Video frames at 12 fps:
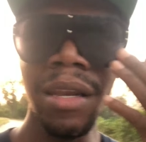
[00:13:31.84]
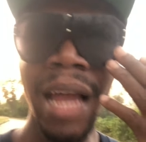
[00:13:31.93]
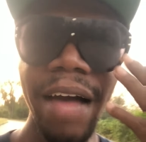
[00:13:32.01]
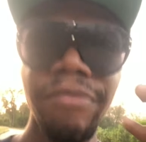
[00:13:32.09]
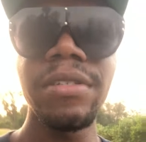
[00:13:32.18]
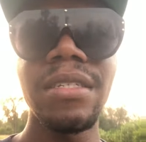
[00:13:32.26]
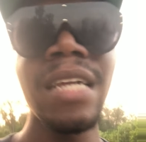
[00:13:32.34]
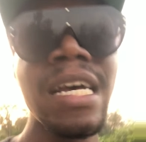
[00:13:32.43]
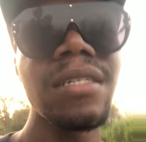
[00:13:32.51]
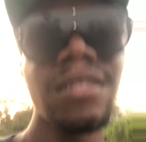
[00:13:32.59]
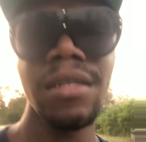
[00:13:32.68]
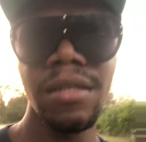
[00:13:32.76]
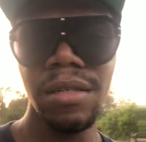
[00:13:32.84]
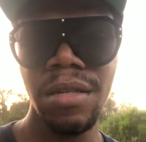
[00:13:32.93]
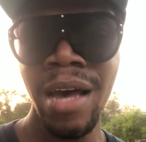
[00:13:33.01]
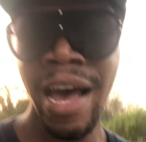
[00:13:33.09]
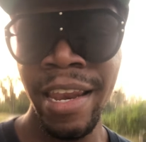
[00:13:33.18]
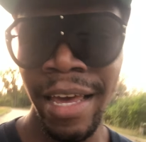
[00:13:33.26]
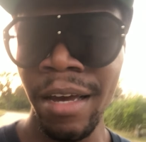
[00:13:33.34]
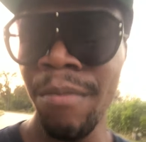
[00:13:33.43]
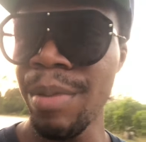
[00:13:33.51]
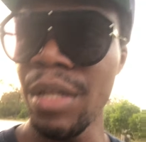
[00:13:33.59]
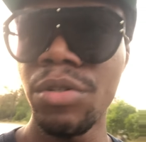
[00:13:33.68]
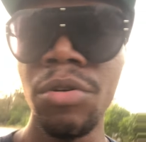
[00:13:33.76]
life is destined, and it can
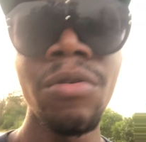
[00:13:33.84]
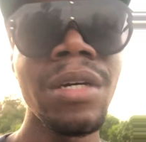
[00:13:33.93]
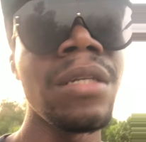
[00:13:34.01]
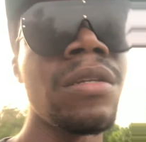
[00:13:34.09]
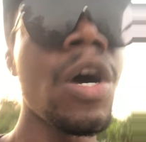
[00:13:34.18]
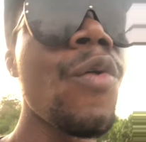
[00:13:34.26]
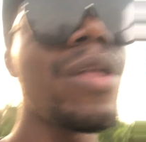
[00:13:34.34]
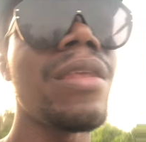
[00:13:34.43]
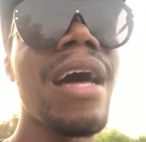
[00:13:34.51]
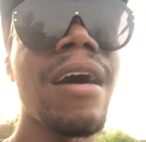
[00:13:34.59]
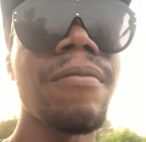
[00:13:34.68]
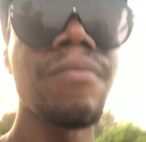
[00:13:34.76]
be daunting knowing that.